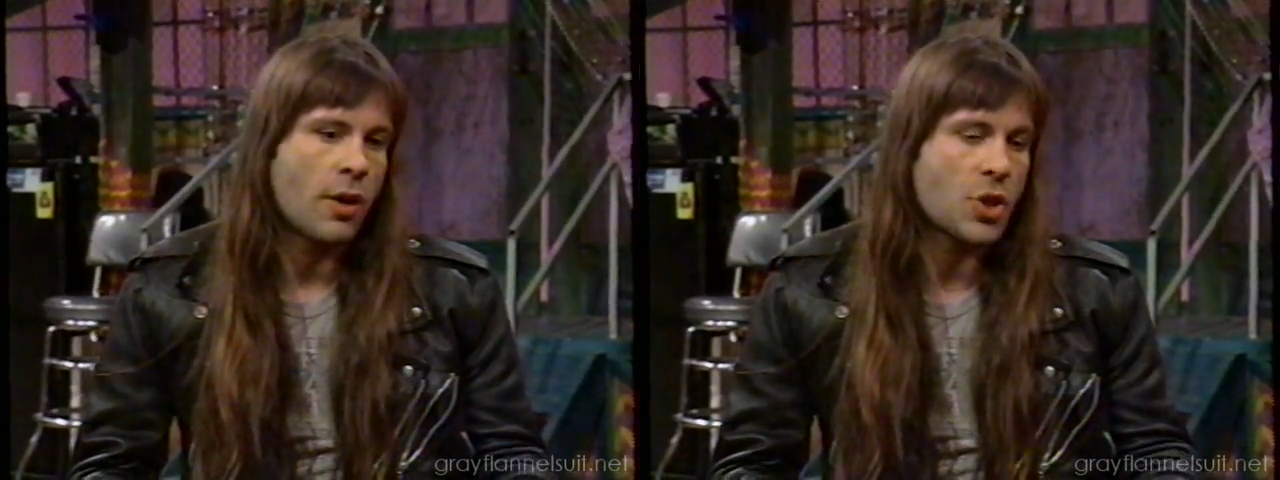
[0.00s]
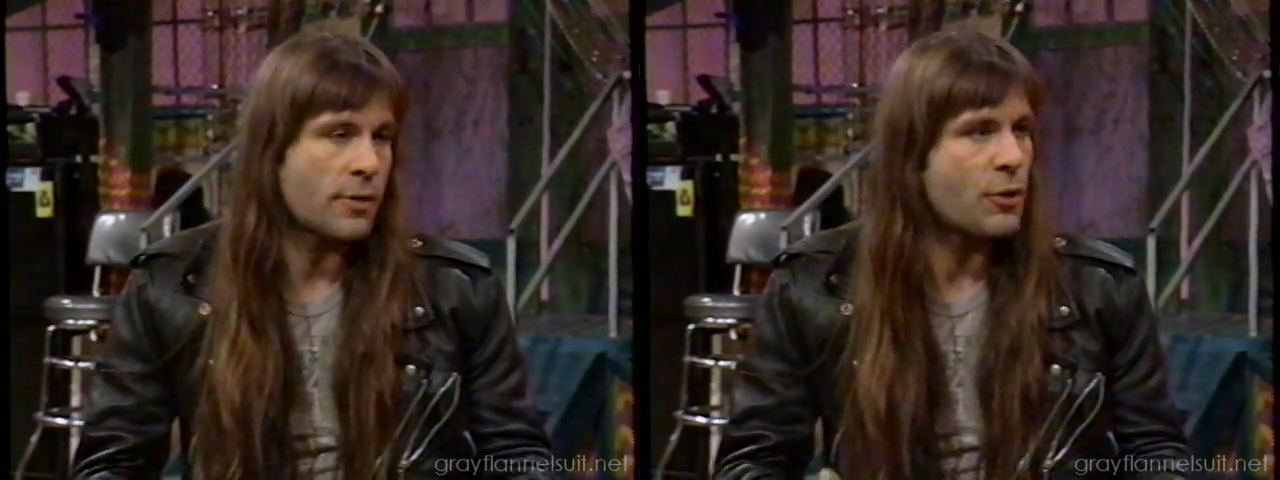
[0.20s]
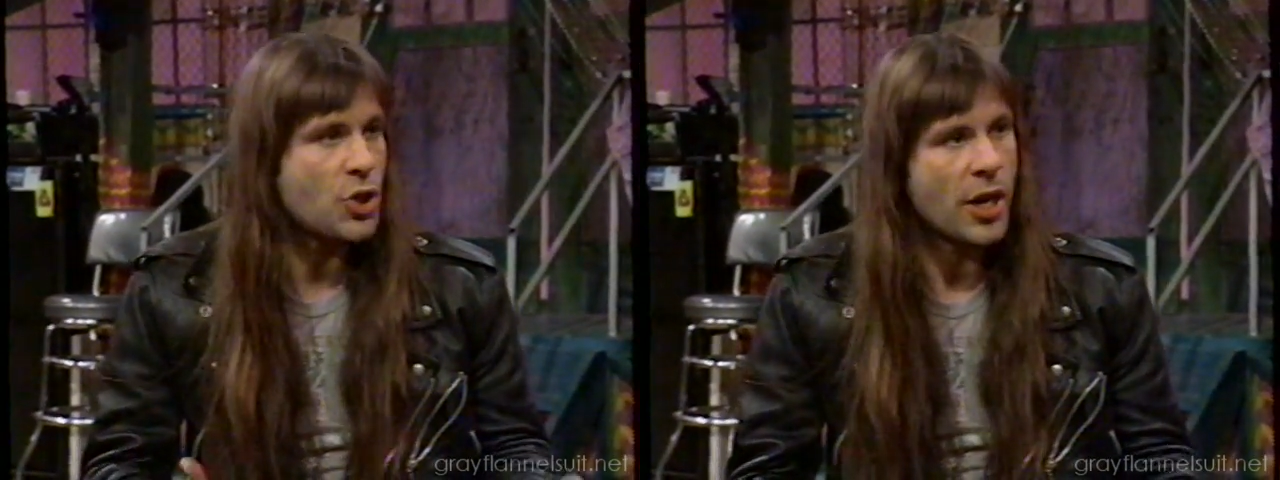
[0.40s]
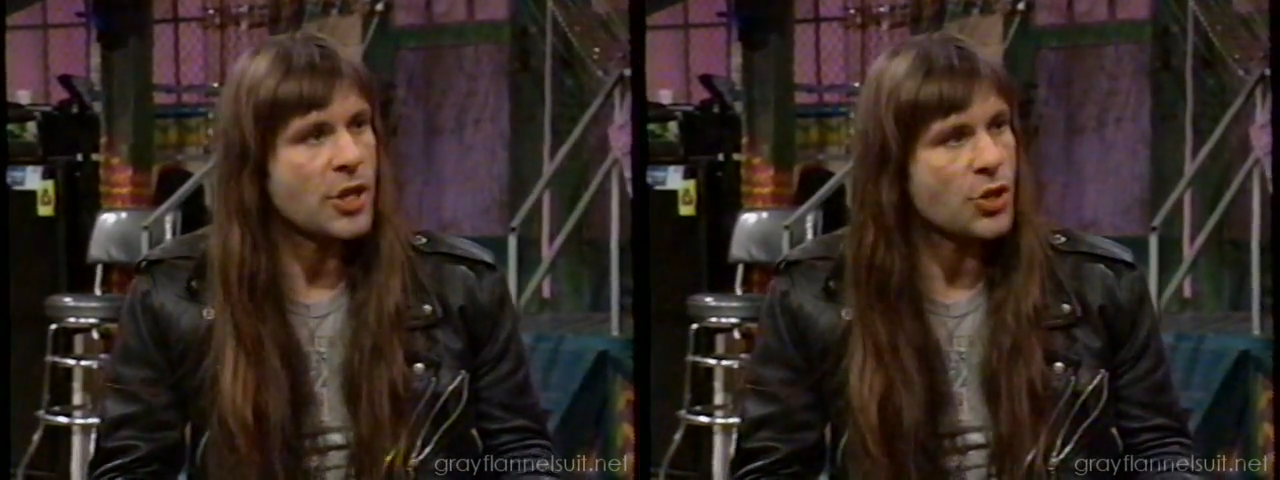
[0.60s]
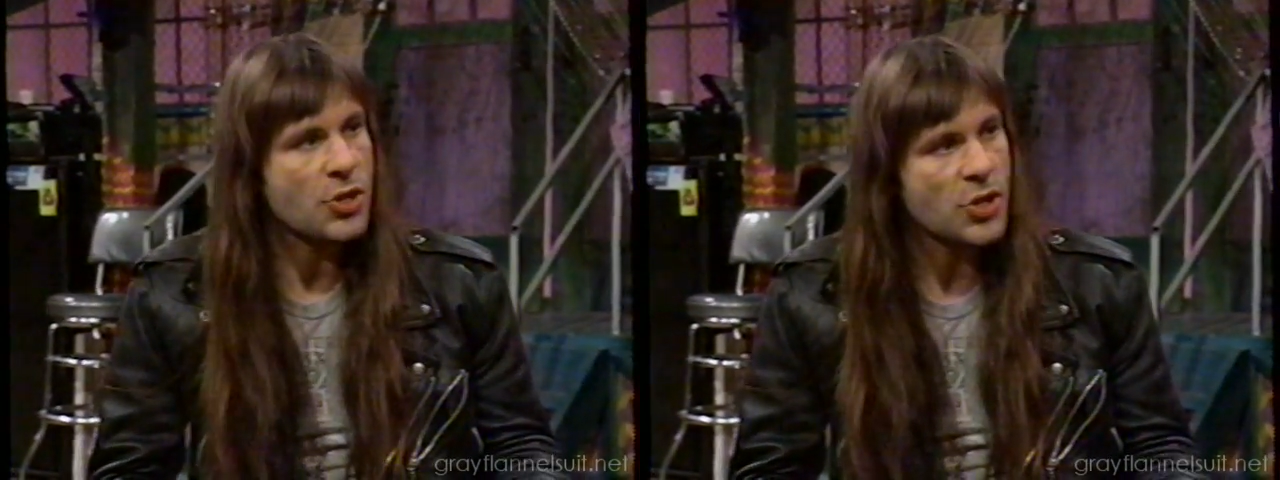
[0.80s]
just for
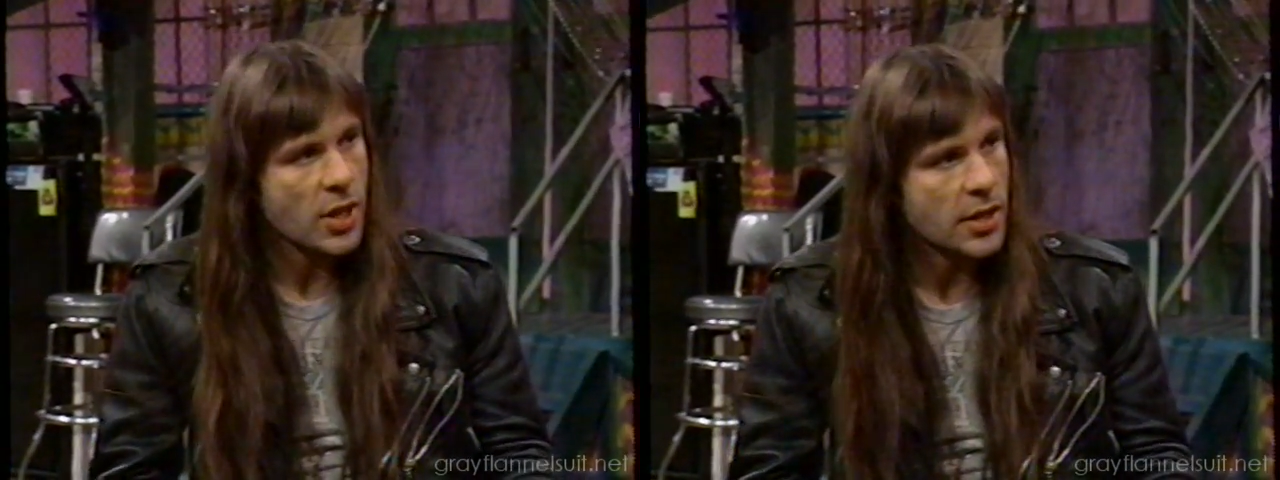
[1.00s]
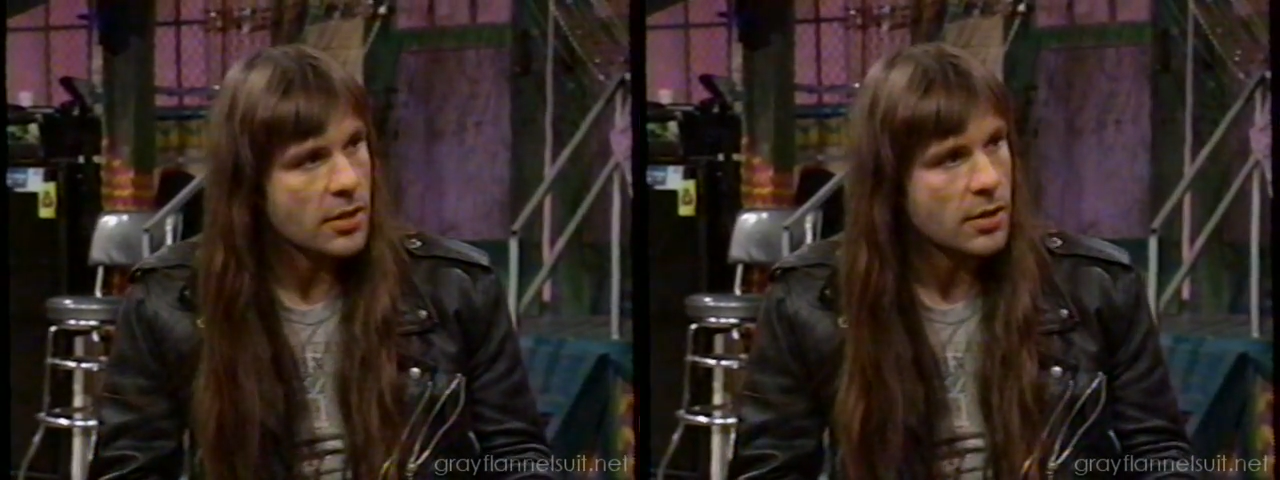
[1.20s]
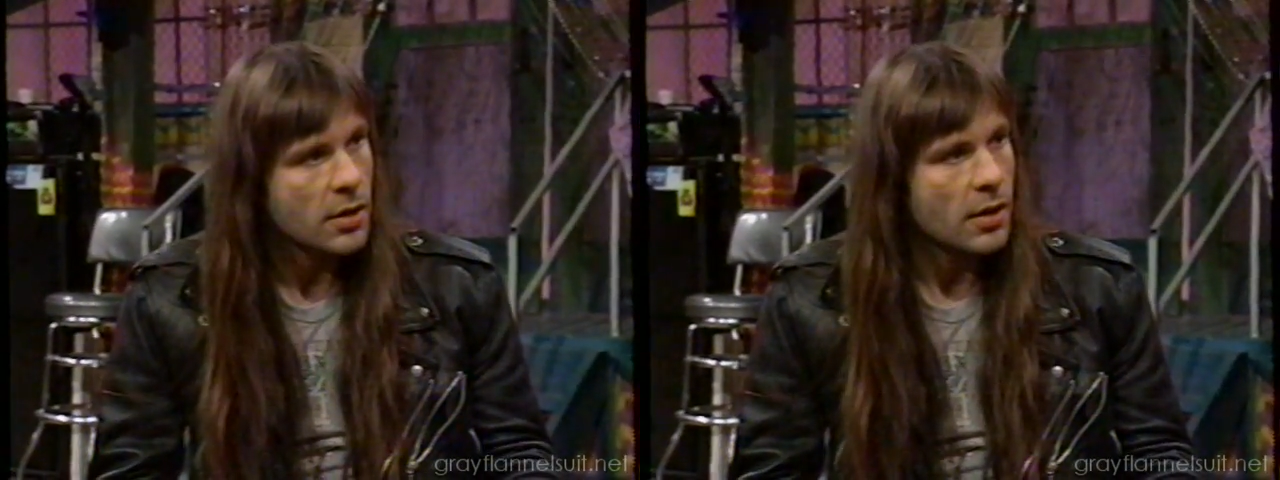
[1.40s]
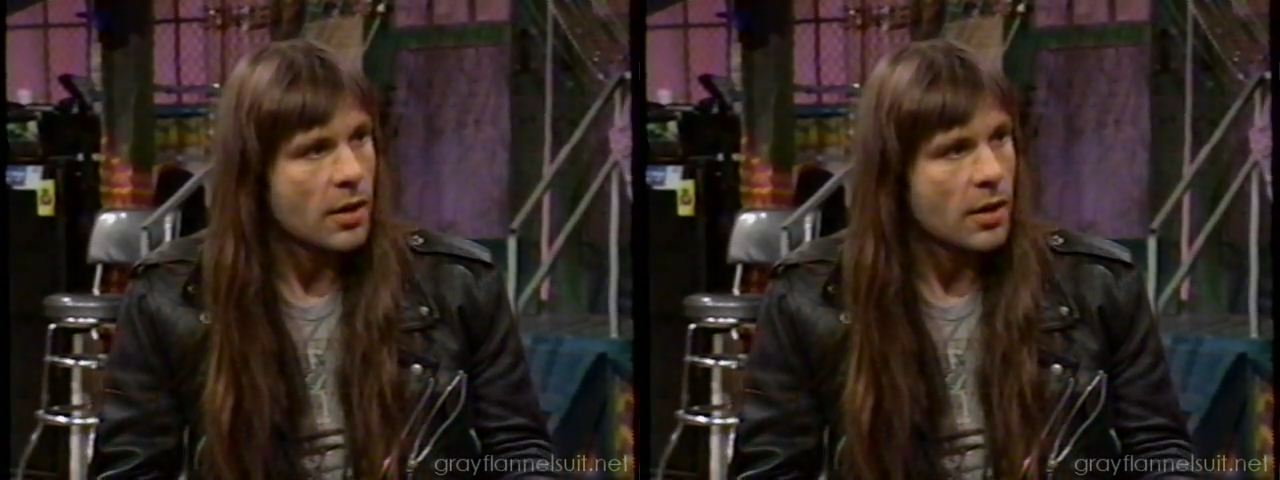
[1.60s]
change's sake.